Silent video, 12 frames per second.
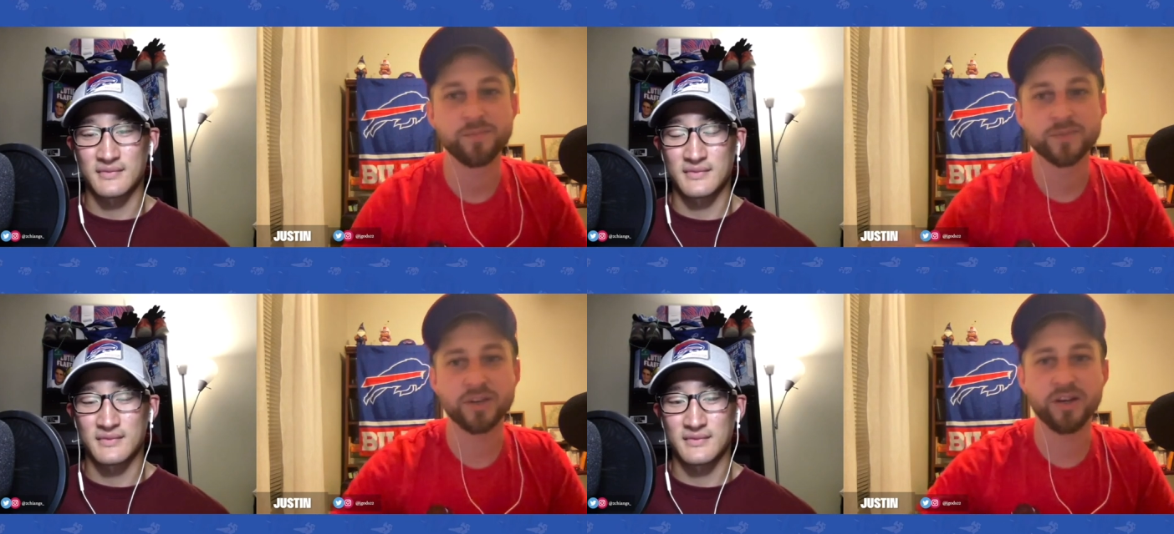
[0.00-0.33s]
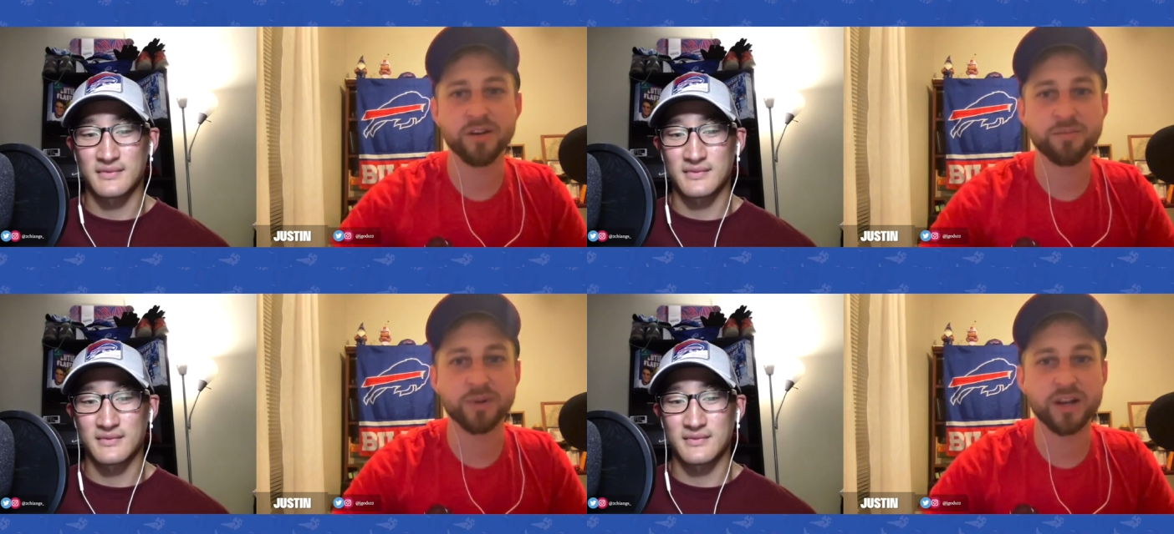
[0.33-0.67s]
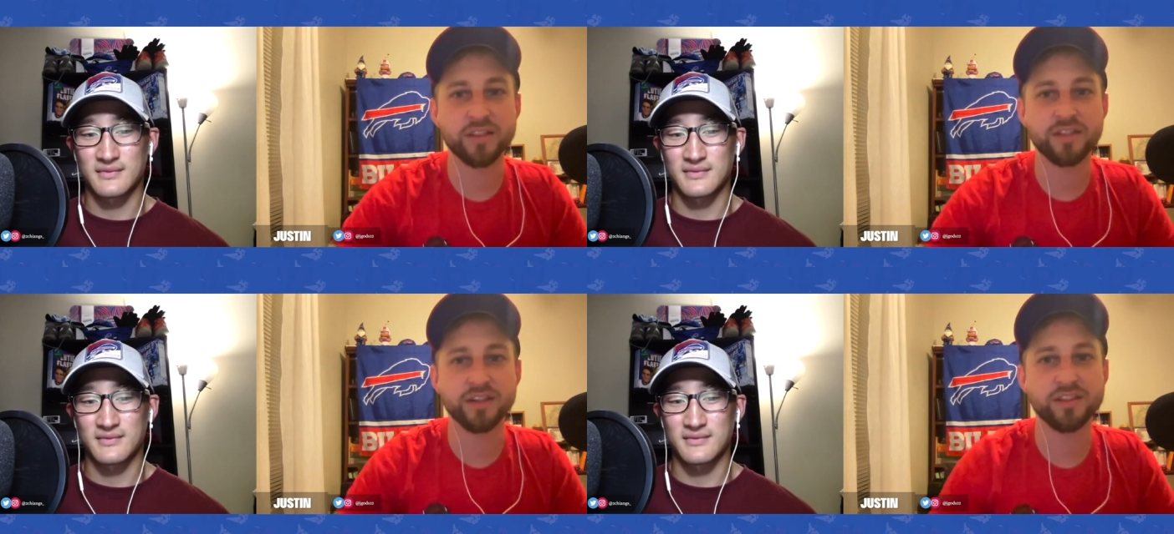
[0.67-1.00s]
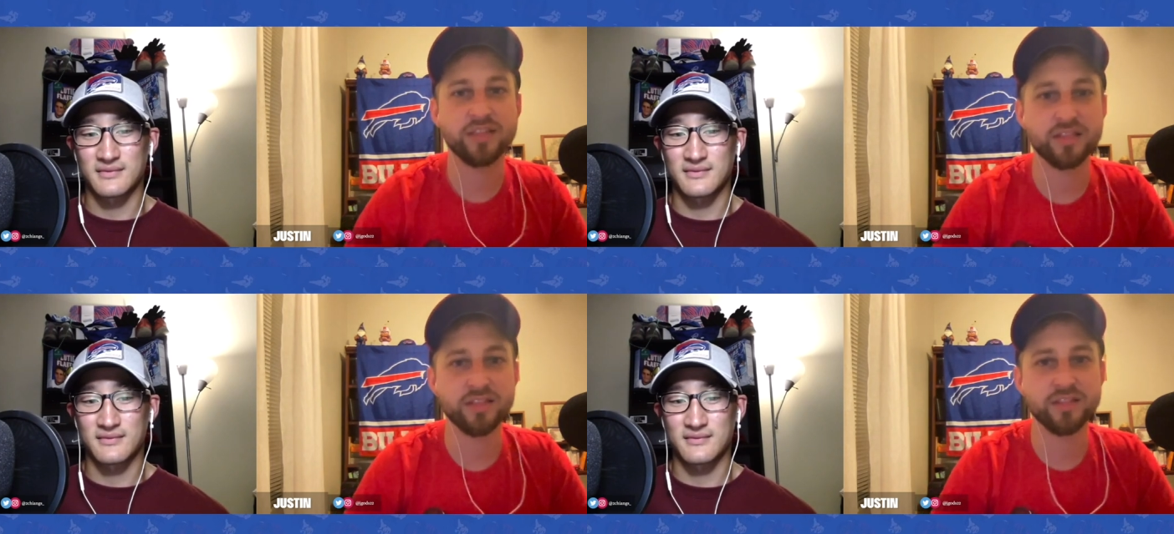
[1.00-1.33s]
Speaker 1: Um, but I think
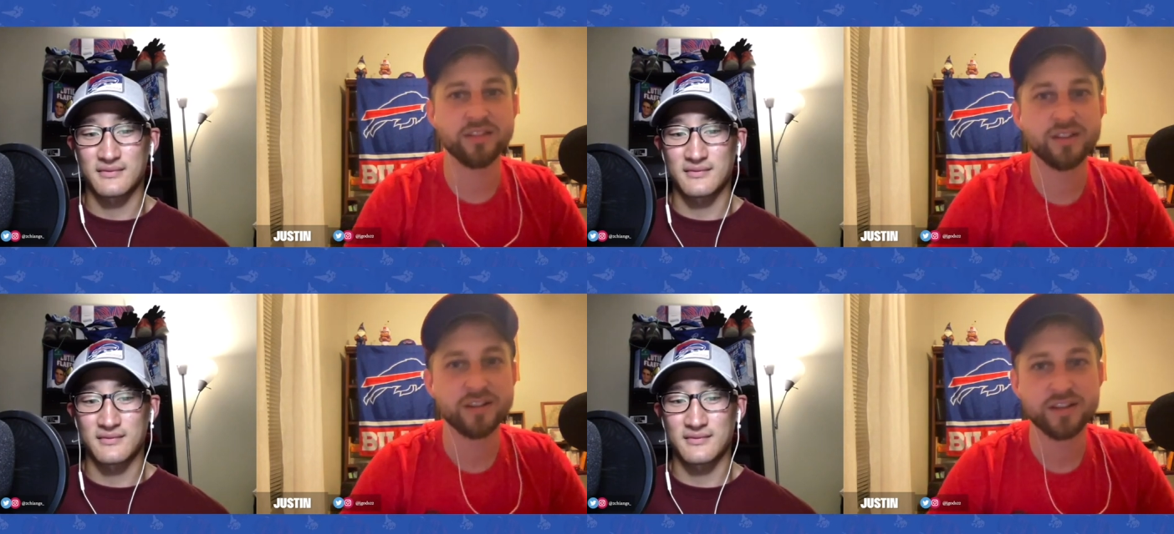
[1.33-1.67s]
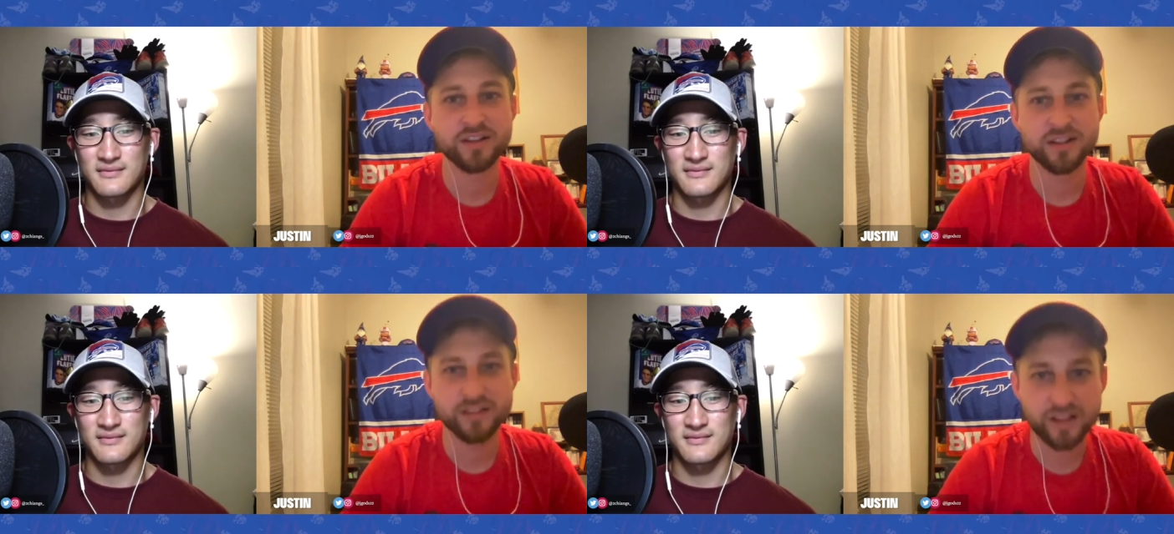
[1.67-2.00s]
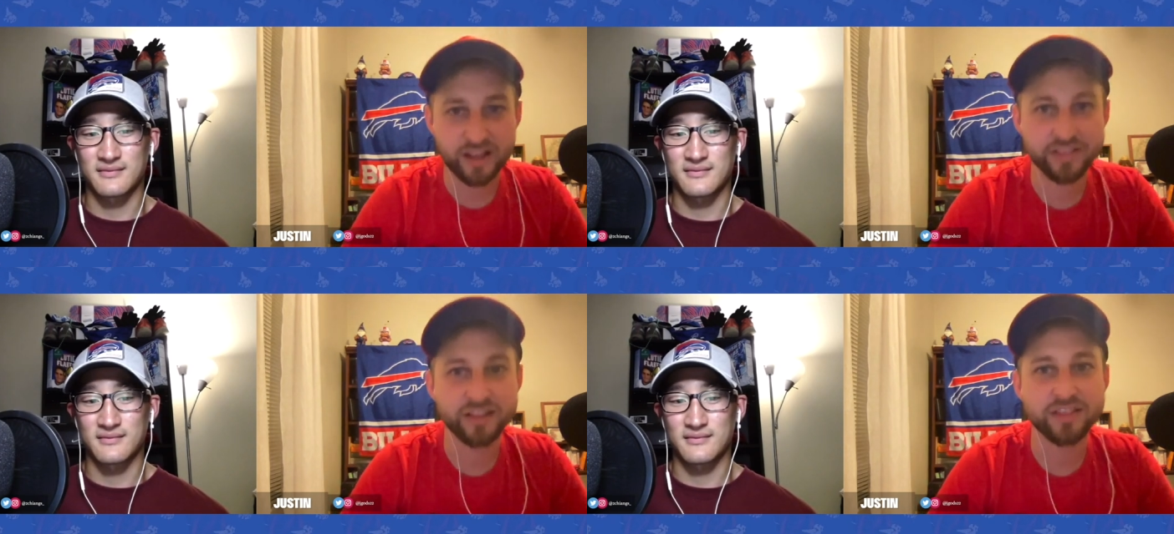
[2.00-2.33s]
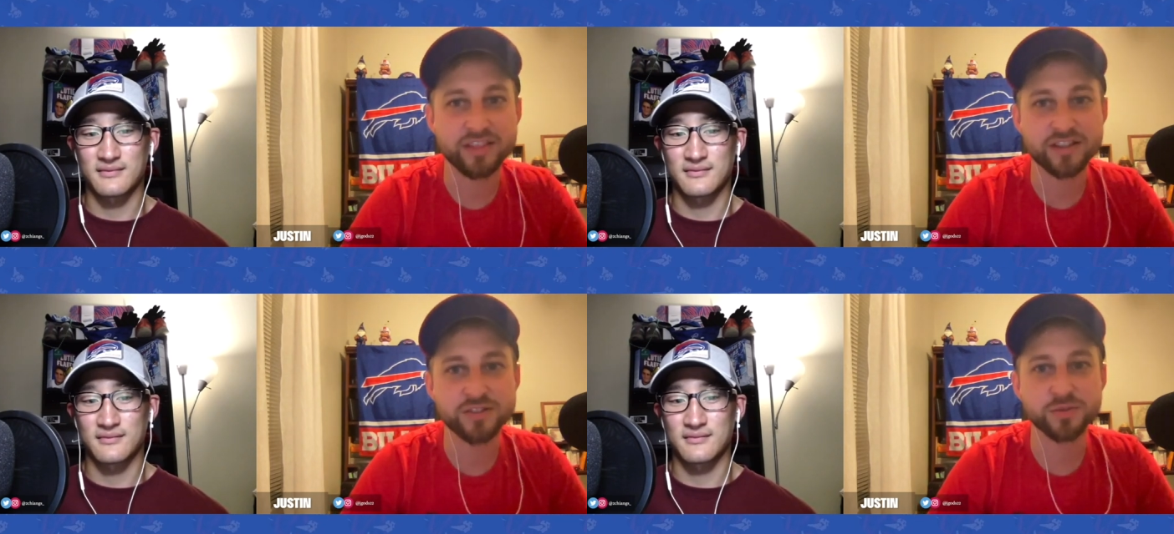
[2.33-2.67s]
I think
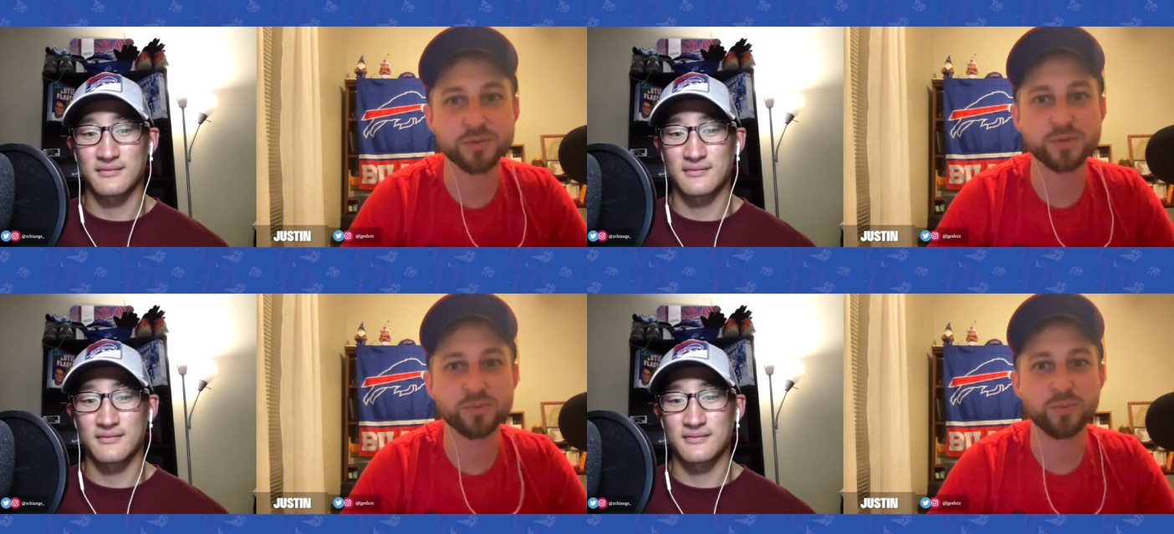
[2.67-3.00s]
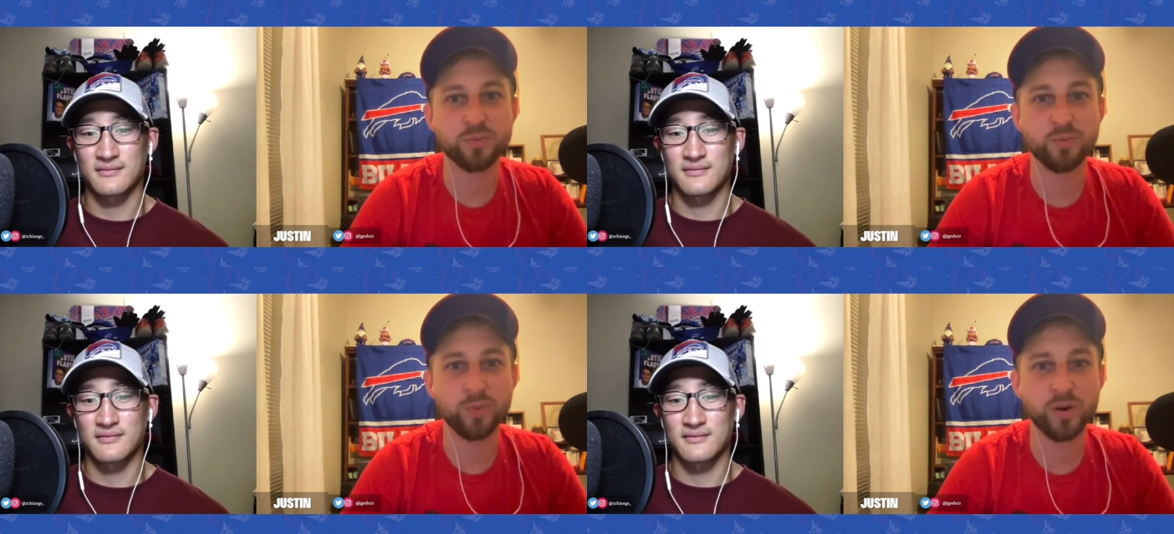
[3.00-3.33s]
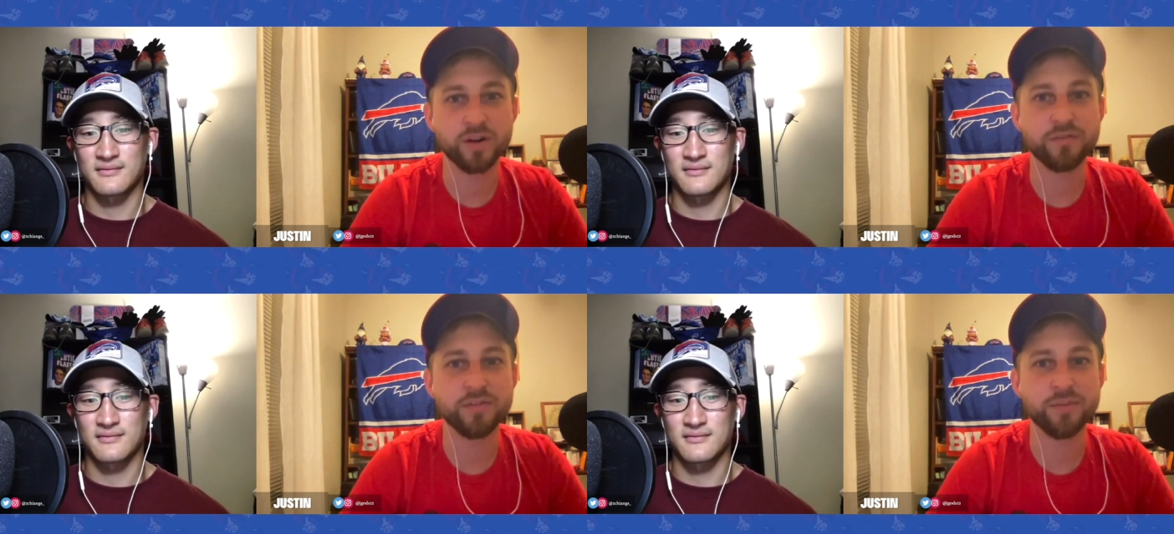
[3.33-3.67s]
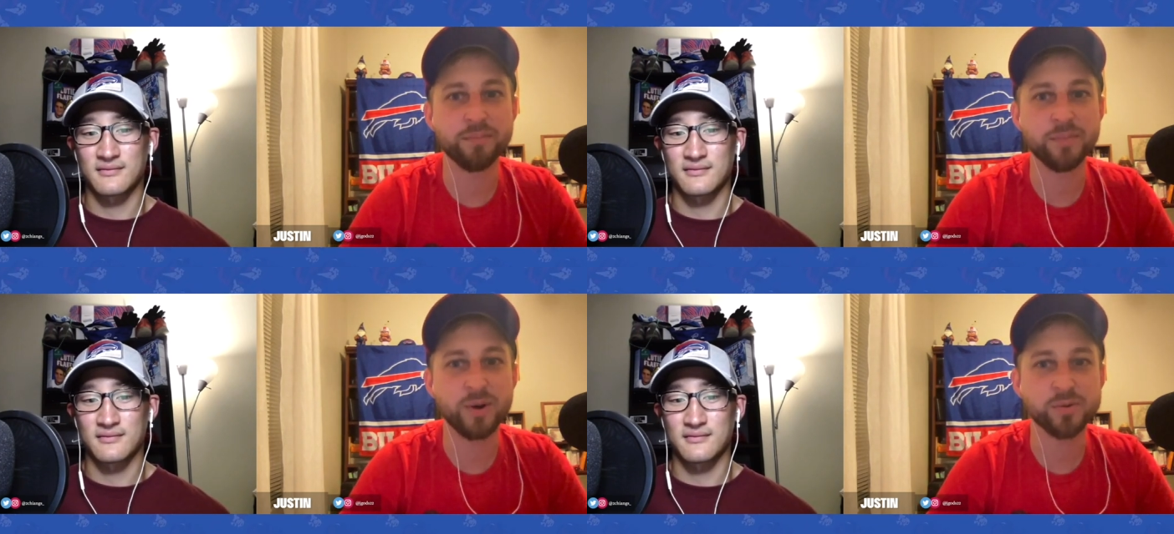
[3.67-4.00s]
this was one of the
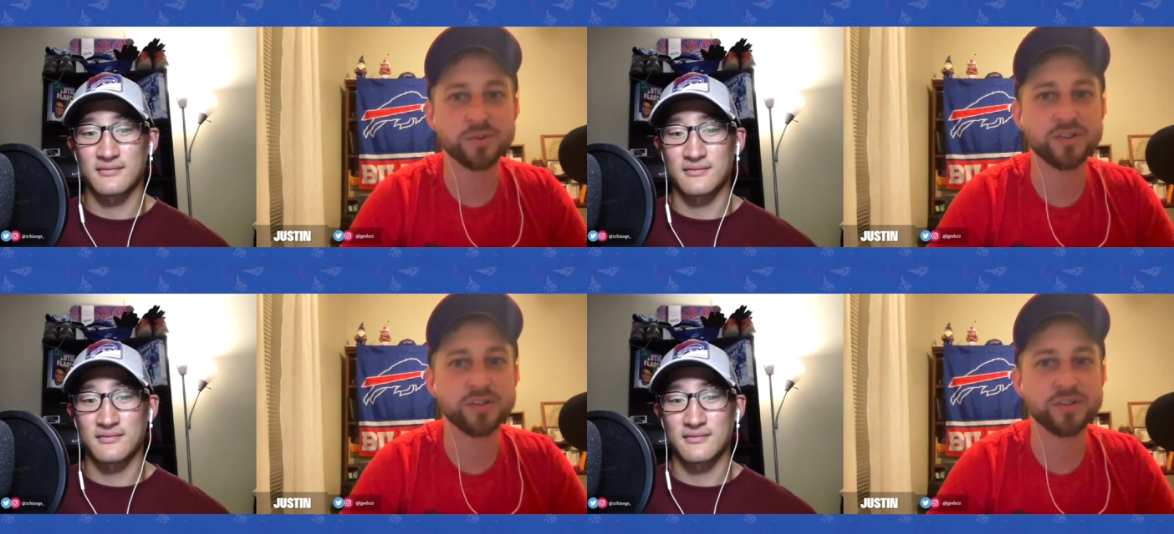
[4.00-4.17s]
most